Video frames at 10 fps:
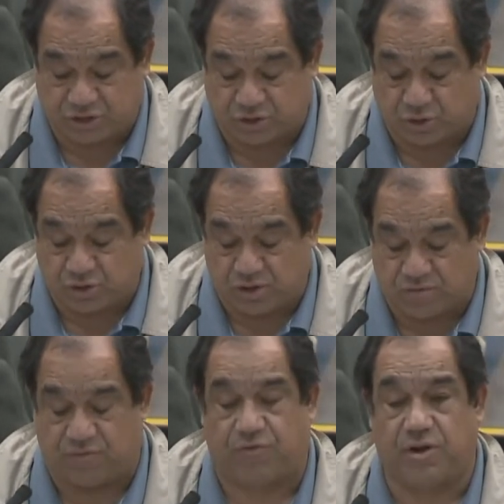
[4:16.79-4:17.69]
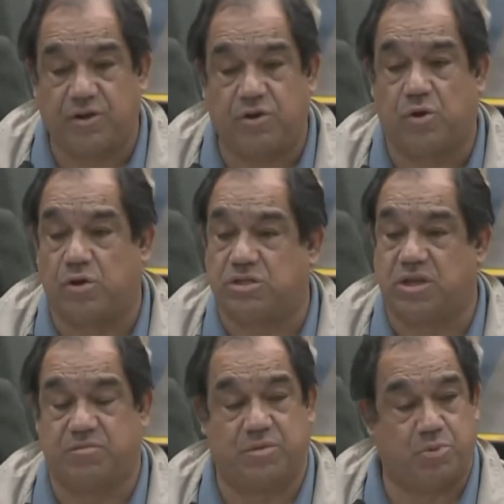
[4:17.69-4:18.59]
store front doors
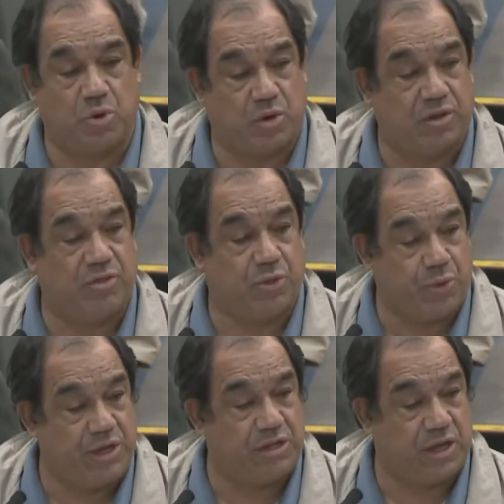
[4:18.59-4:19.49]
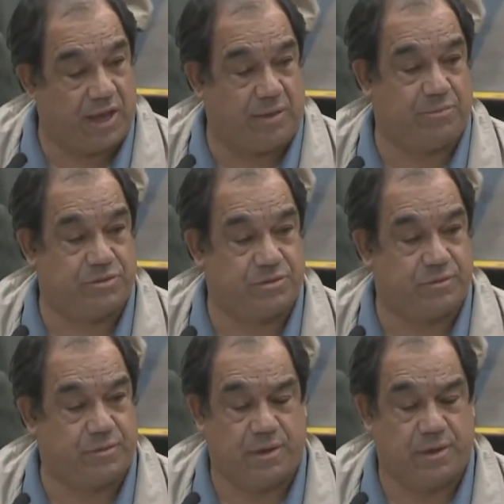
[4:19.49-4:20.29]
have been broken 3 times.